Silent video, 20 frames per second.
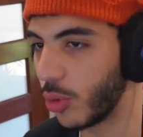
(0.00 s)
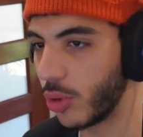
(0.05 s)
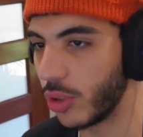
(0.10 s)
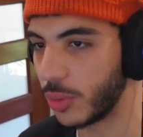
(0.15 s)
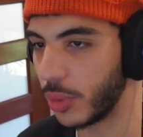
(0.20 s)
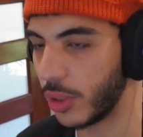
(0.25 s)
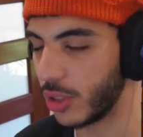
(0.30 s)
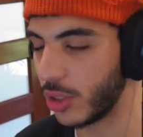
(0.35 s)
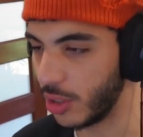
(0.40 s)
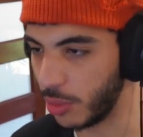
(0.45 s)

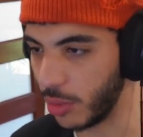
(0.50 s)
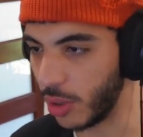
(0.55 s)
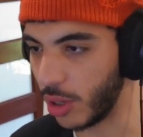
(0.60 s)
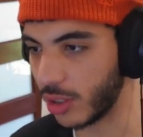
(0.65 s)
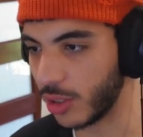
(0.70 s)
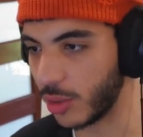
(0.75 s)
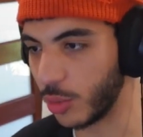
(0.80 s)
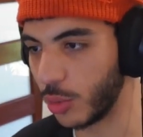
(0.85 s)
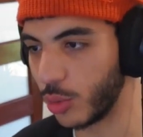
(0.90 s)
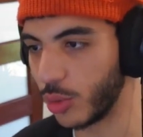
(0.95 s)
especially
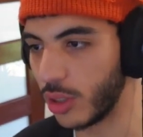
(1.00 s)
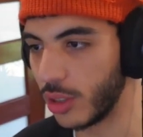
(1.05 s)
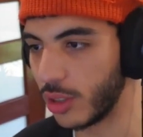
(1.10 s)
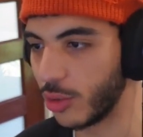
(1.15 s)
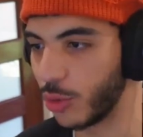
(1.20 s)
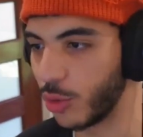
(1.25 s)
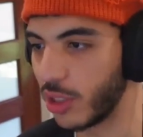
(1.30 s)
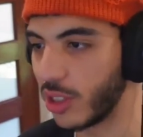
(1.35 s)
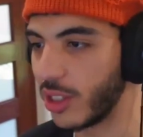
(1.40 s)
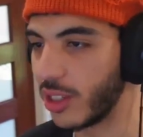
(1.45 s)
basketball, is
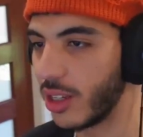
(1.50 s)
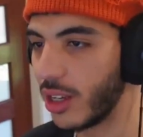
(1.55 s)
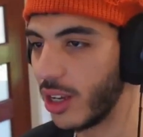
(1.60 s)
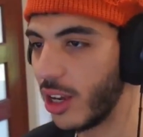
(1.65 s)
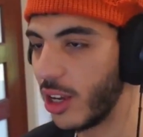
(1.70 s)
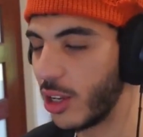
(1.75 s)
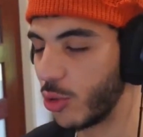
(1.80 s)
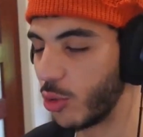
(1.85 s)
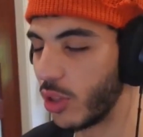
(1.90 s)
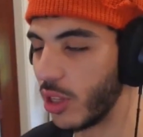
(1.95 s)
really
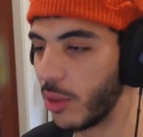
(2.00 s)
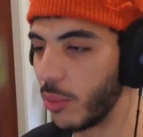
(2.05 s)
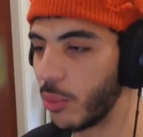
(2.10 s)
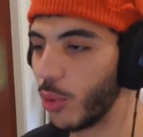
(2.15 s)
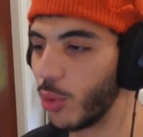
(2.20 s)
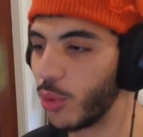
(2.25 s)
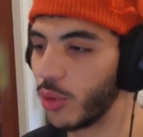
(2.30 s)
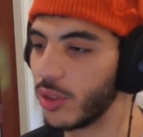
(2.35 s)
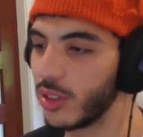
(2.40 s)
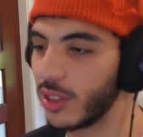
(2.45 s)

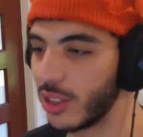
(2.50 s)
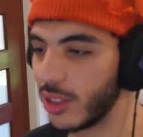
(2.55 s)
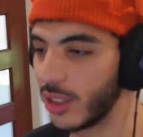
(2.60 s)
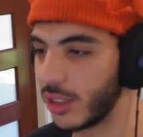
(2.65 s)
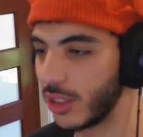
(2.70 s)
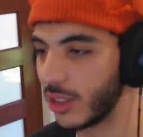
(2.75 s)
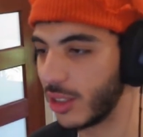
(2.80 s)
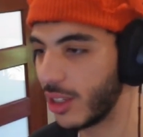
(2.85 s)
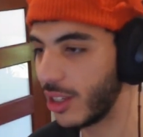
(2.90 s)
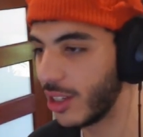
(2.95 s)
important because